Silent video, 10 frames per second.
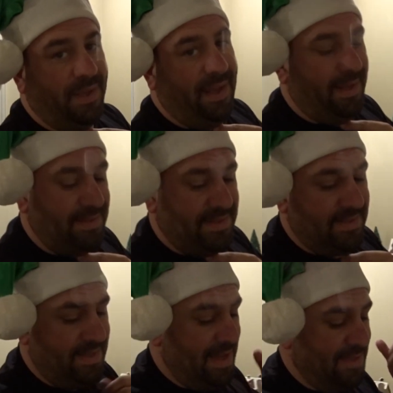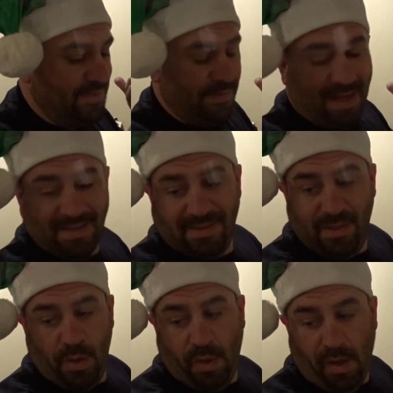went ahead and did that. So
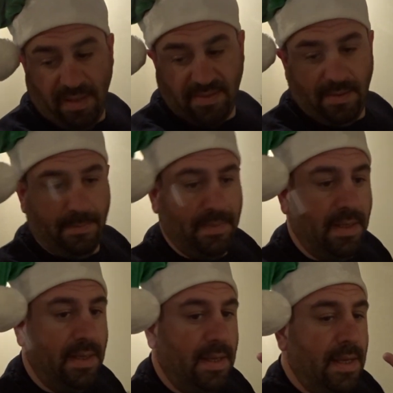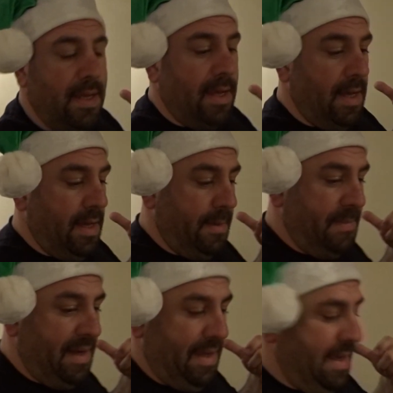that's awesome.
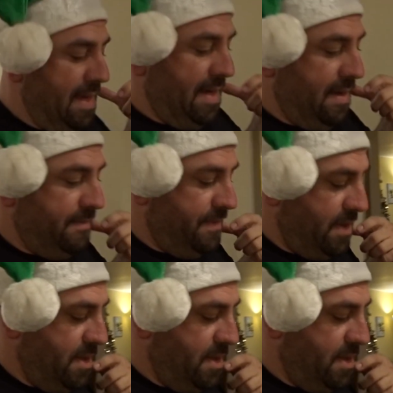I have